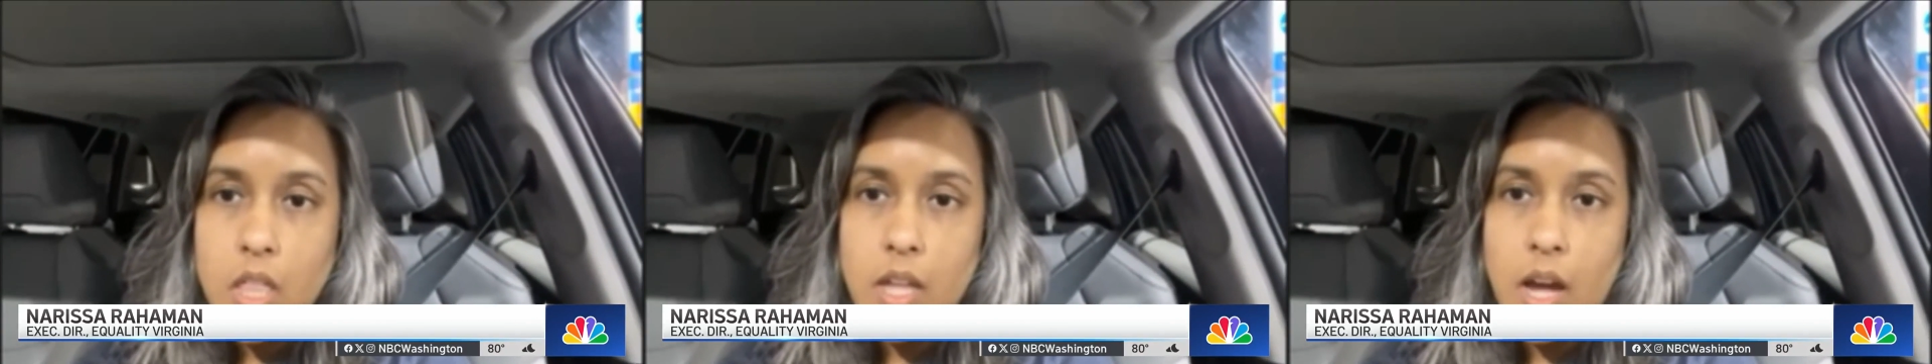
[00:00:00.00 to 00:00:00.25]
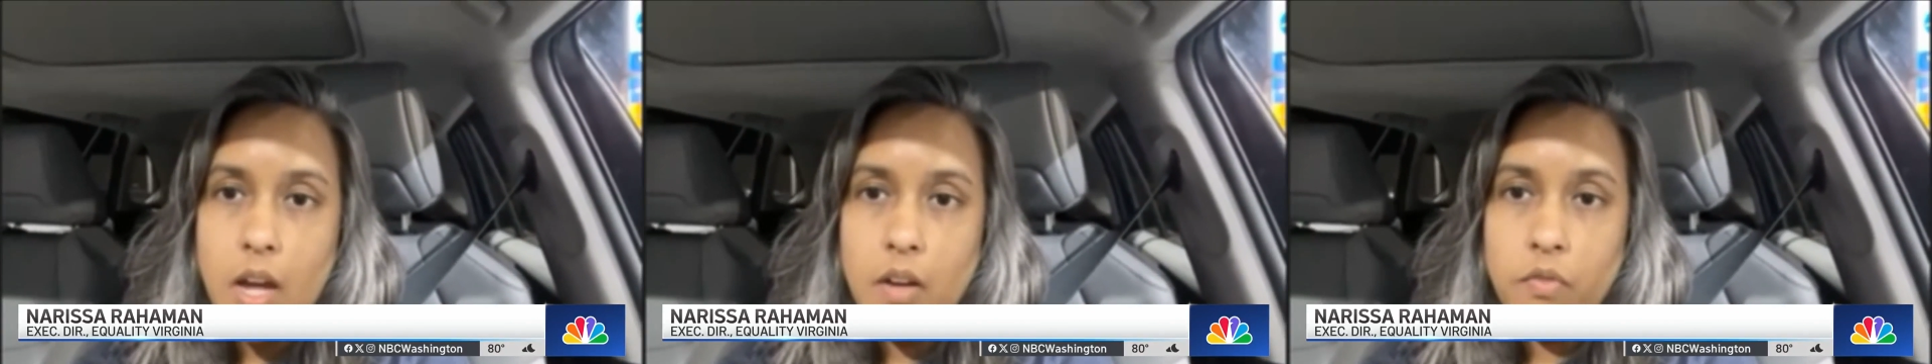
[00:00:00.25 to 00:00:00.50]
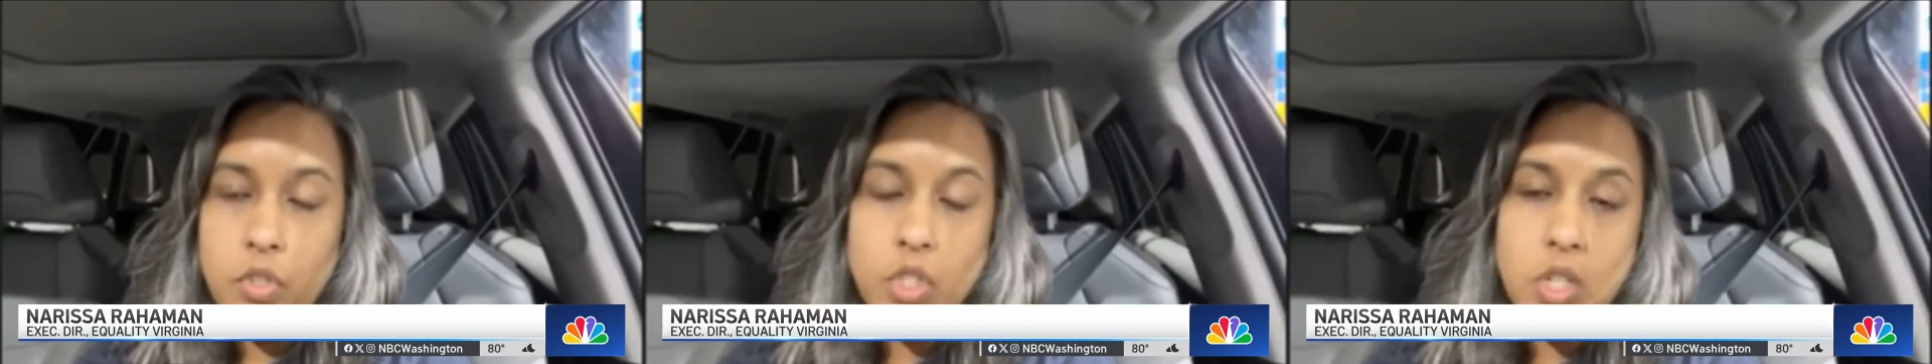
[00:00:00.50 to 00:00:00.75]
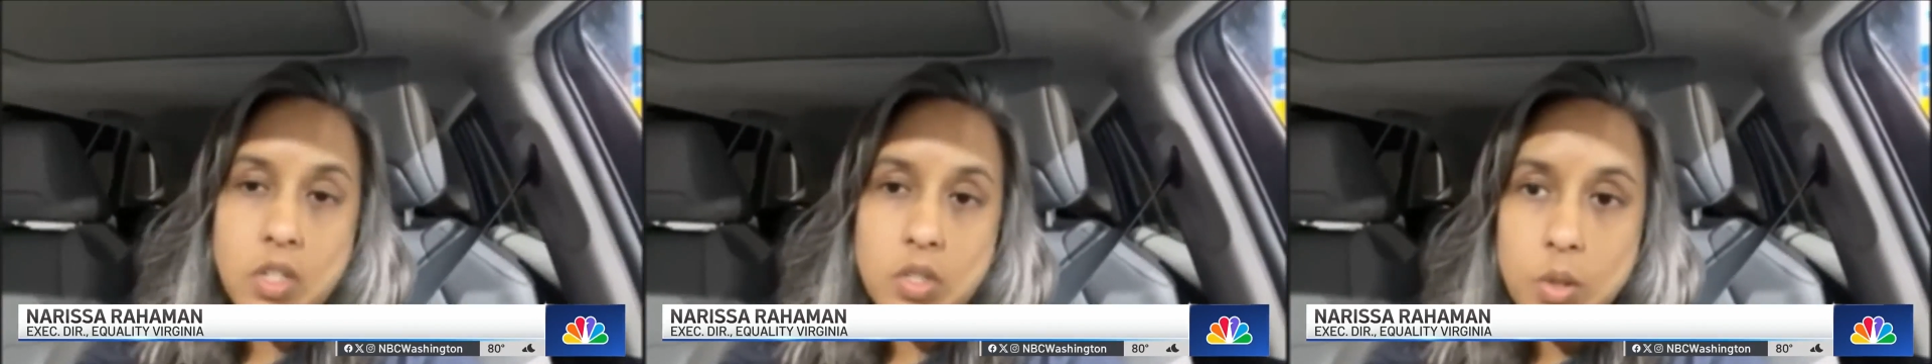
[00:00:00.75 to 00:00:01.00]
that
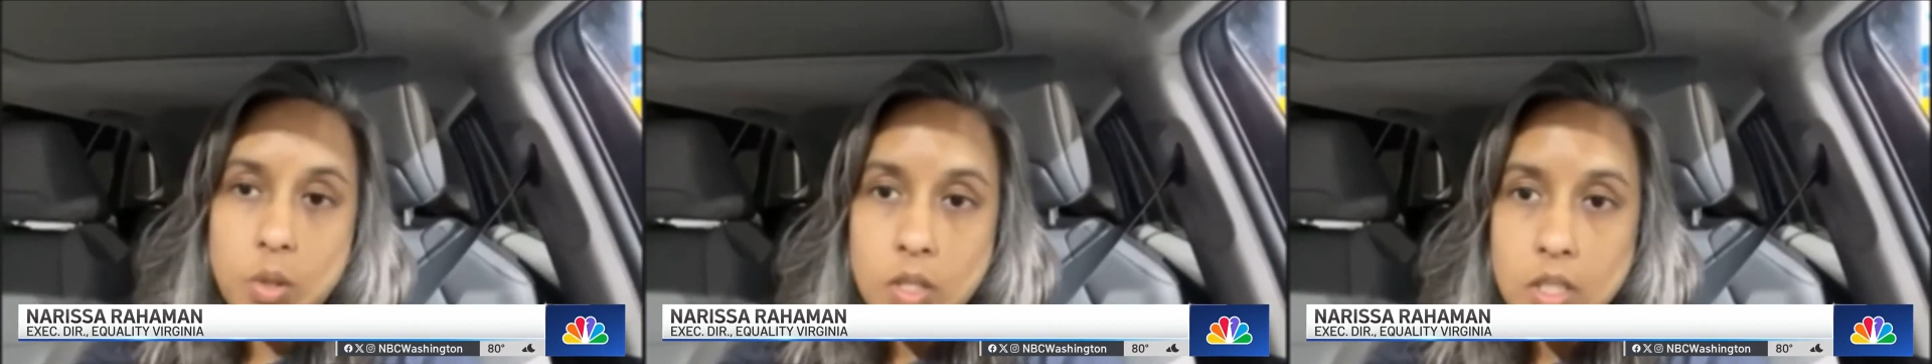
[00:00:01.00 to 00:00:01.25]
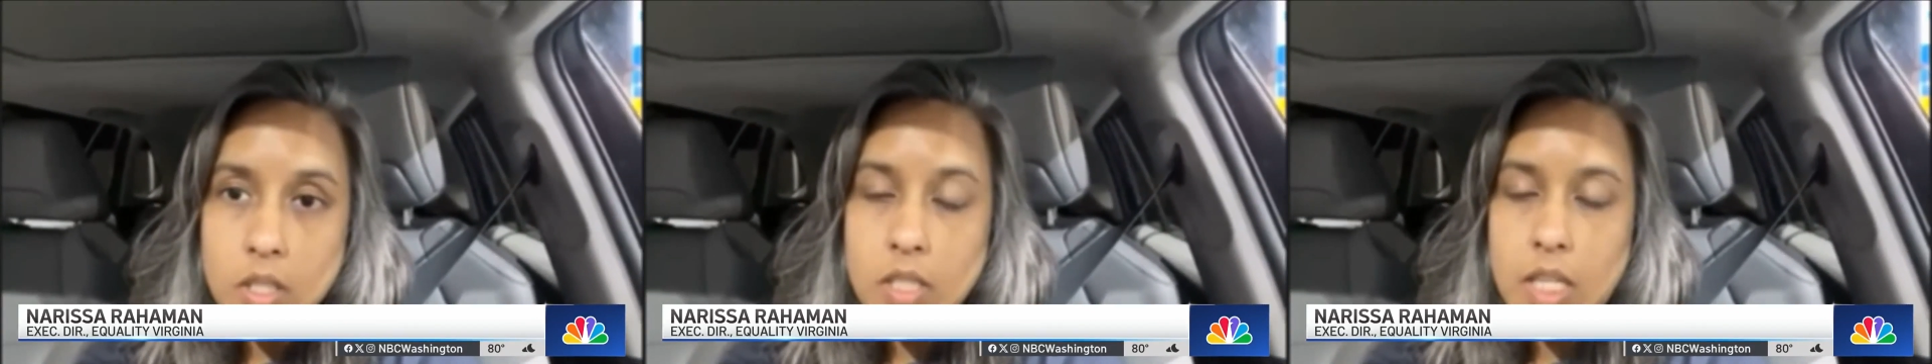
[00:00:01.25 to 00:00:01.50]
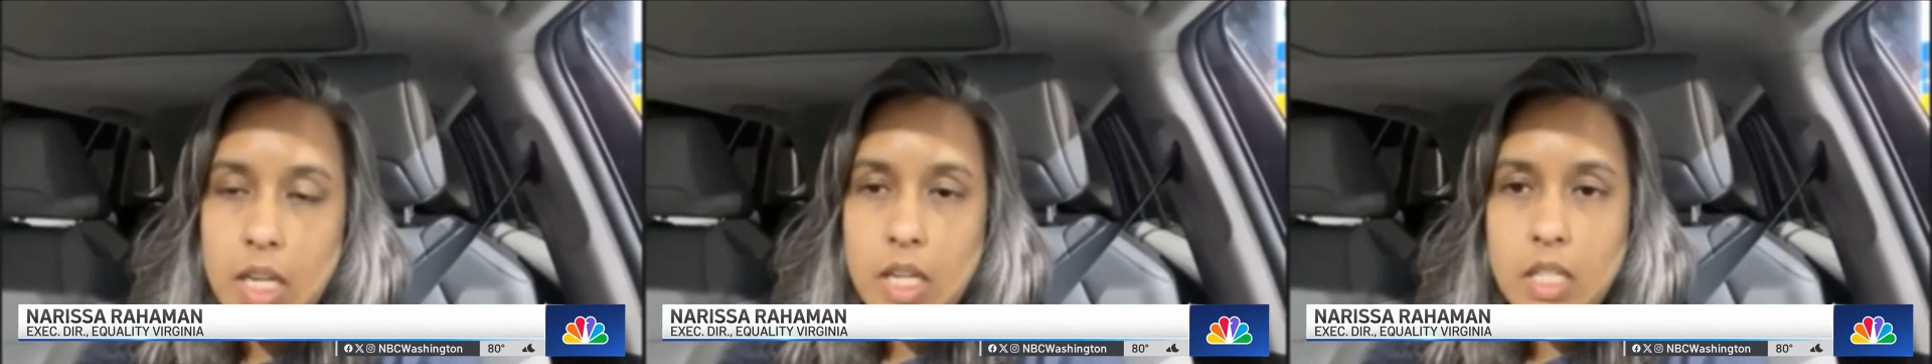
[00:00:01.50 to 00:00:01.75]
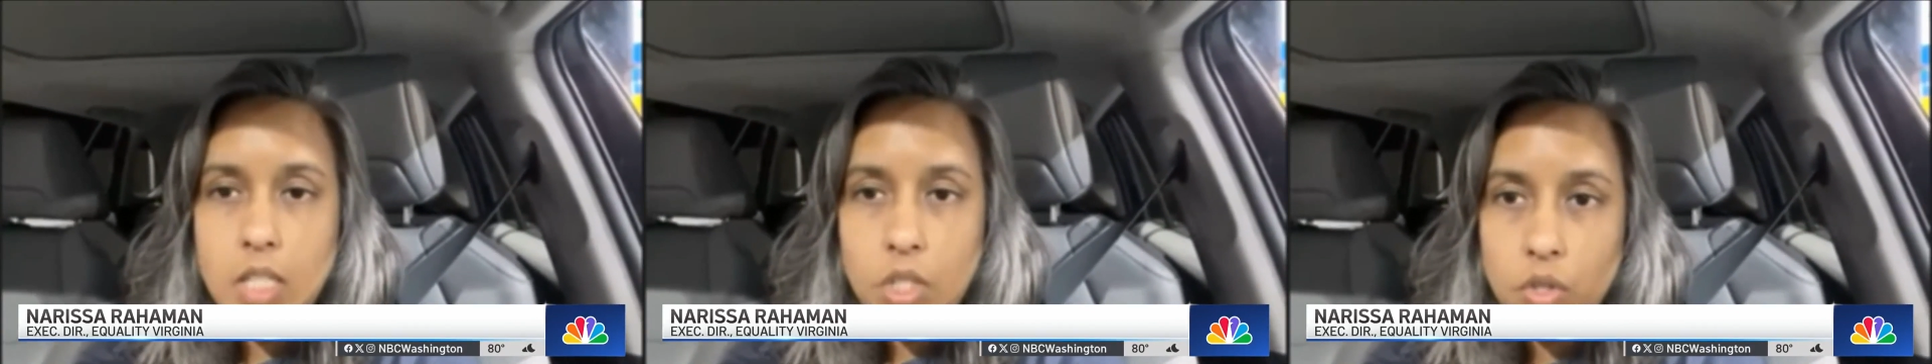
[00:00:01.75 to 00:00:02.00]
Virginia students
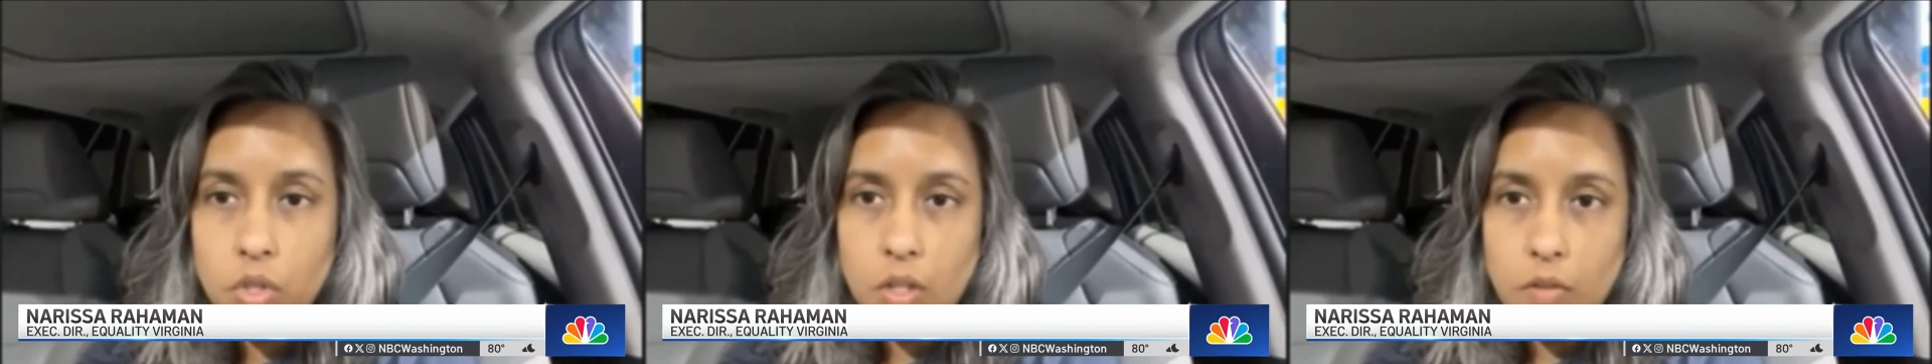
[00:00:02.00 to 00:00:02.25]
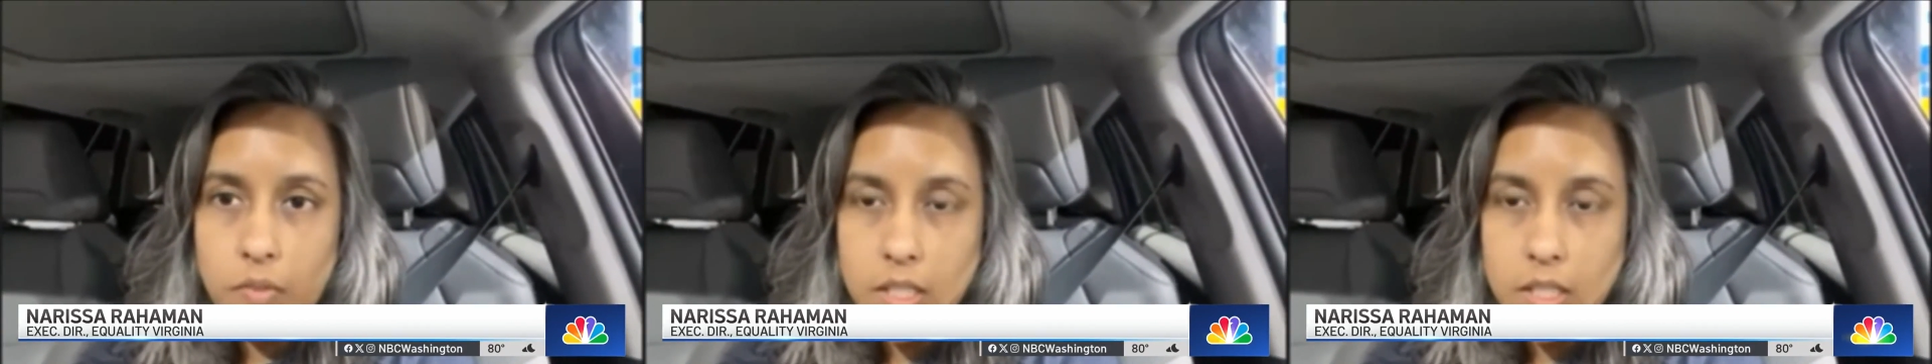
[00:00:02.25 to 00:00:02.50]
and teachers are